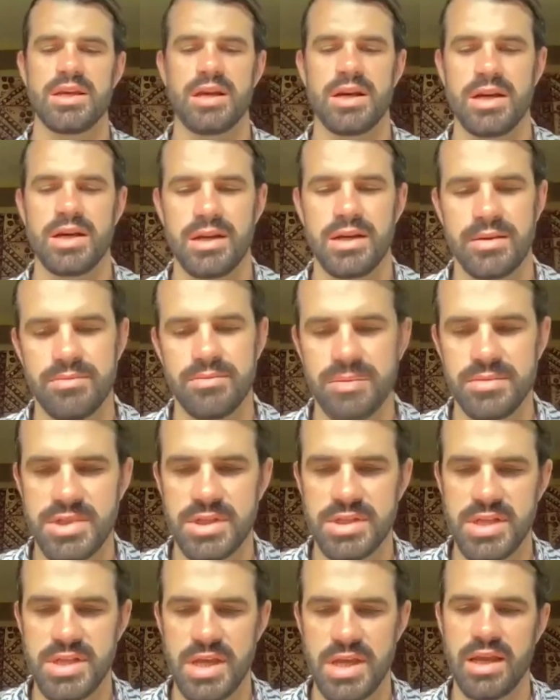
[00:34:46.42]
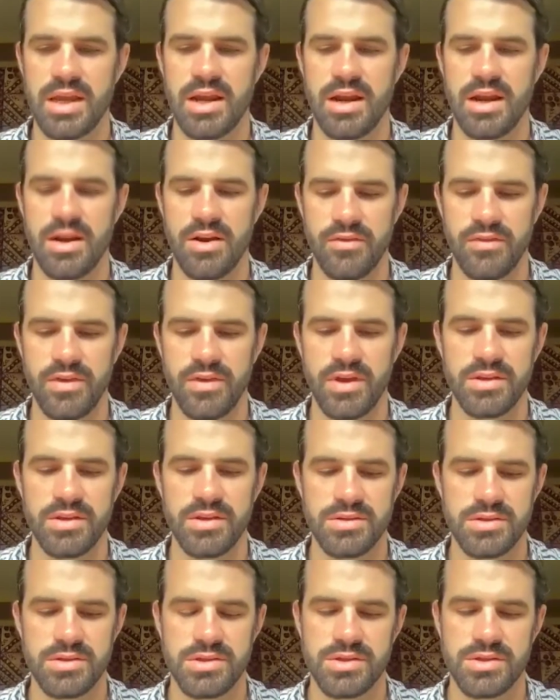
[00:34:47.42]
to take care of it.
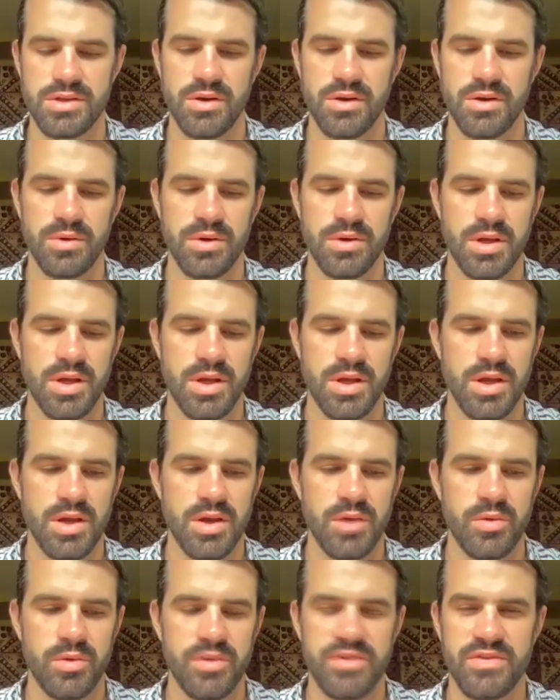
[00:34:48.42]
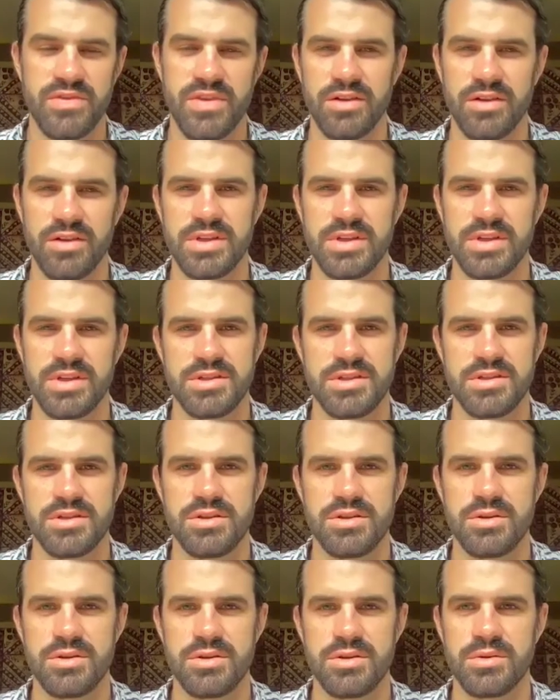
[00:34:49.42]
So we've delved
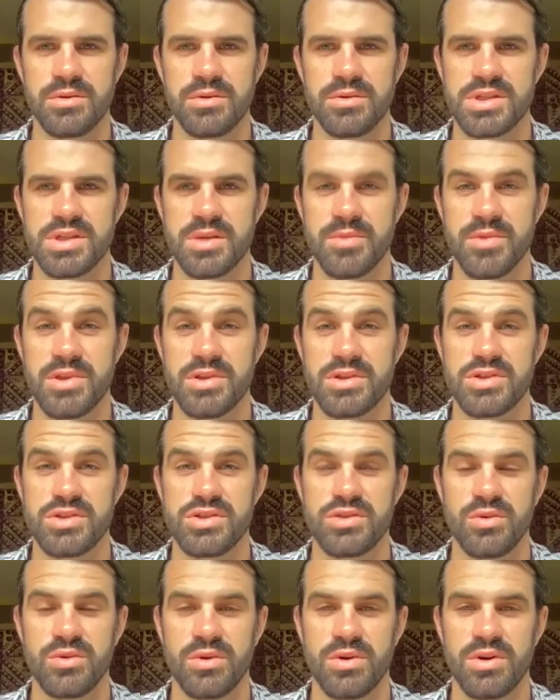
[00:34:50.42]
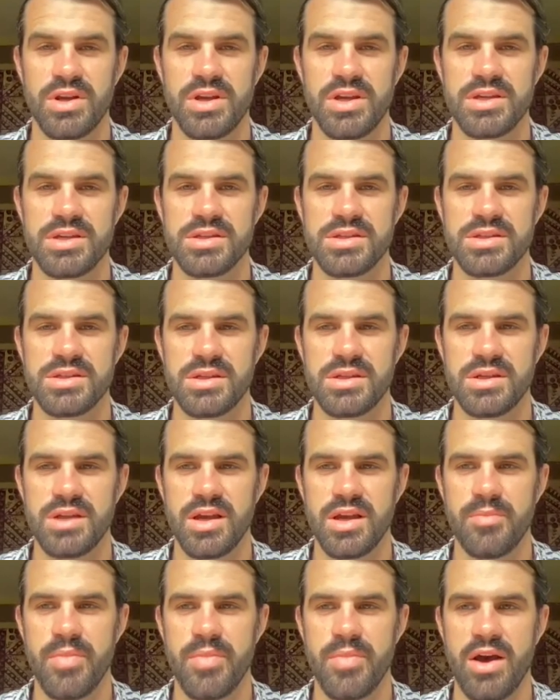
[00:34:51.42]
into some of the stories
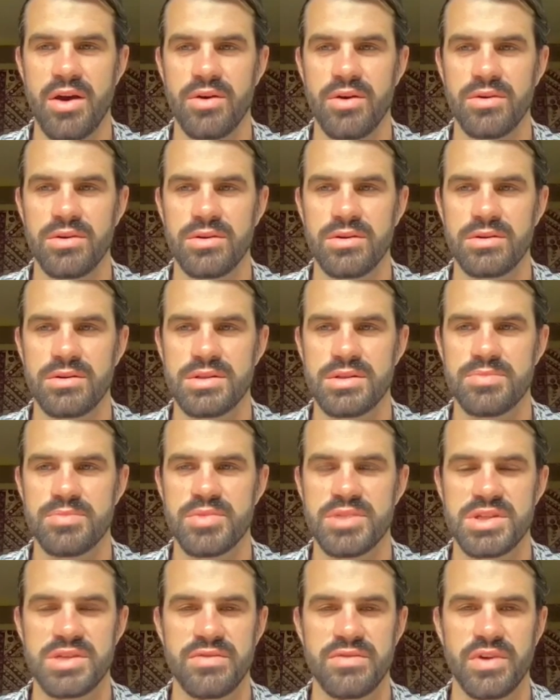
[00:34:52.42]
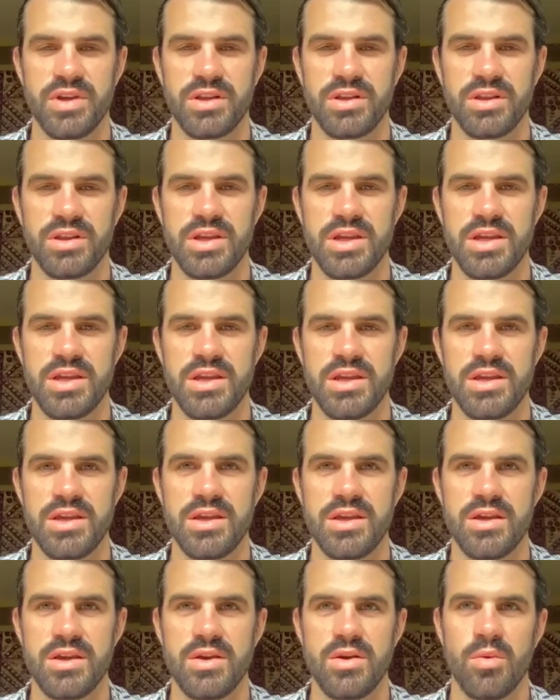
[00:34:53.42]
about, specifically,
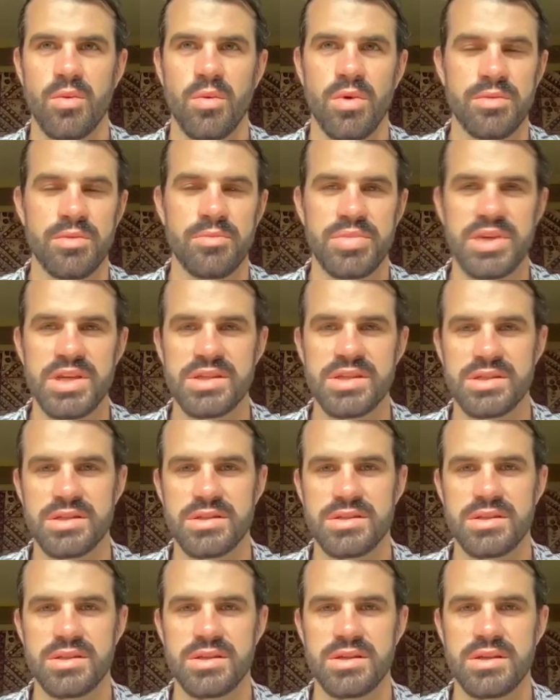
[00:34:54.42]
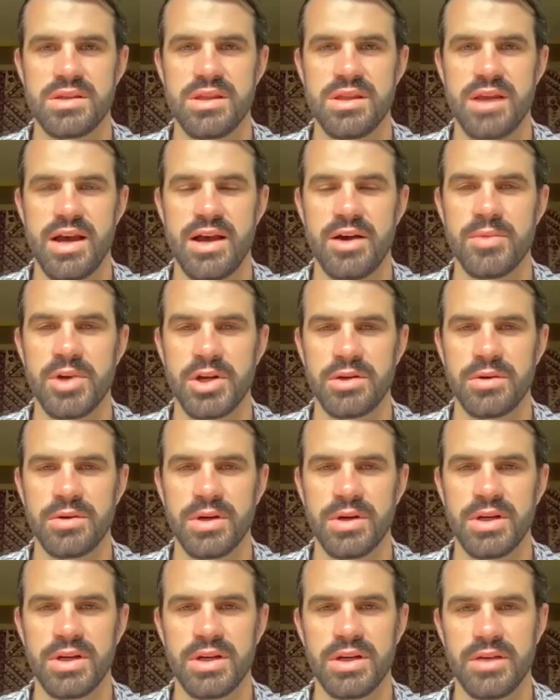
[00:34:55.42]
one piece is the
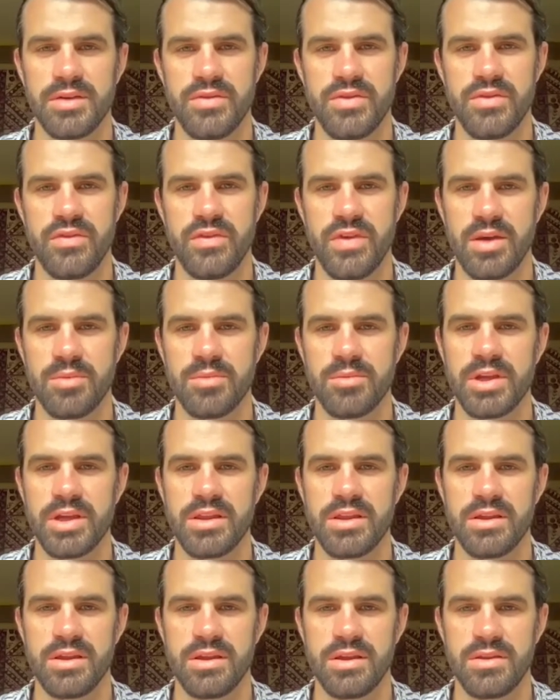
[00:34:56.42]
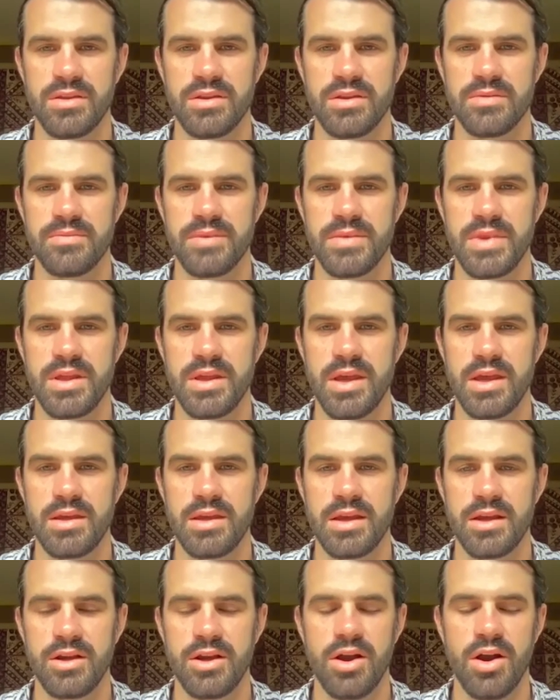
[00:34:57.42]
aumakua of the family, the
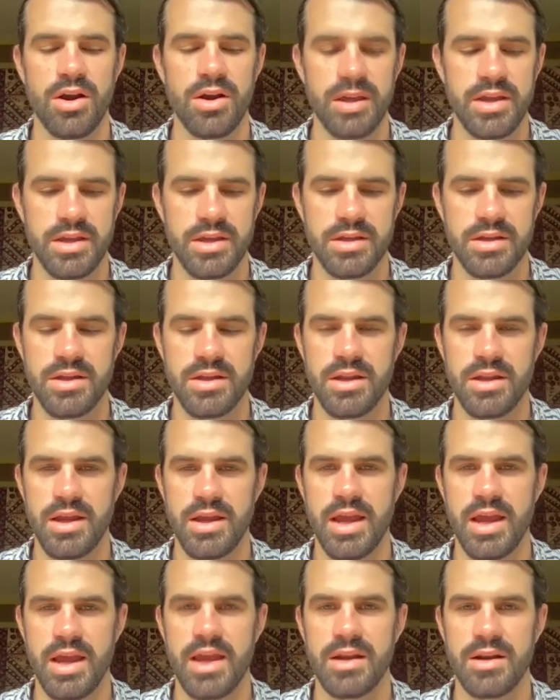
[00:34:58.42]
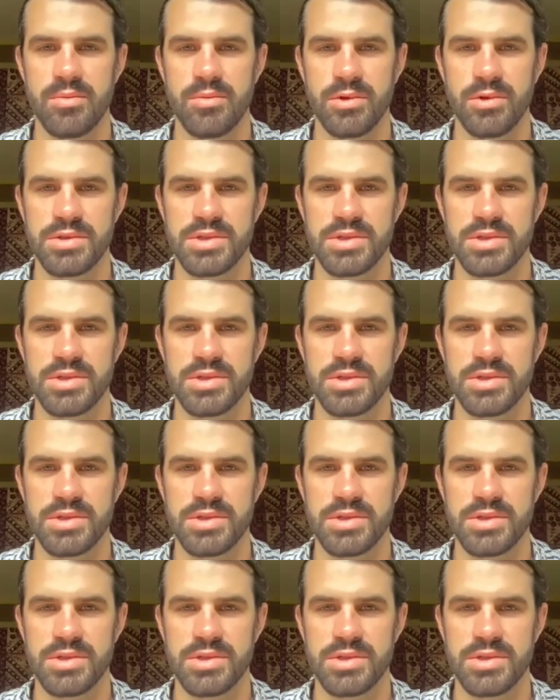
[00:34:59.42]
guardian animal